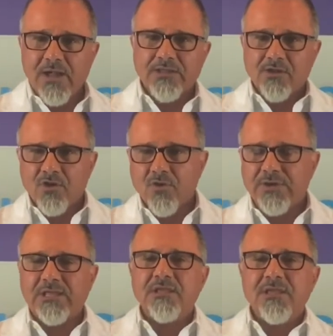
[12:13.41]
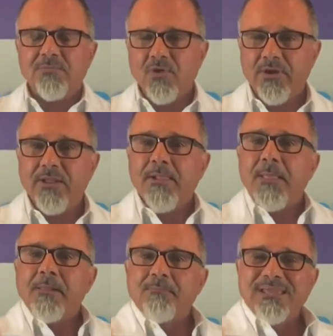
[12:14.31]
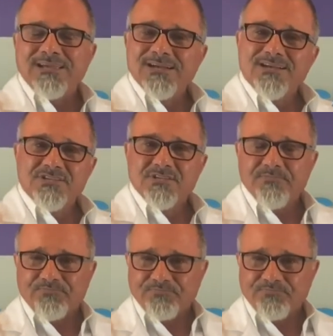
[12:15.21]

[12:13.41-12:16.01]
and I can keep going, because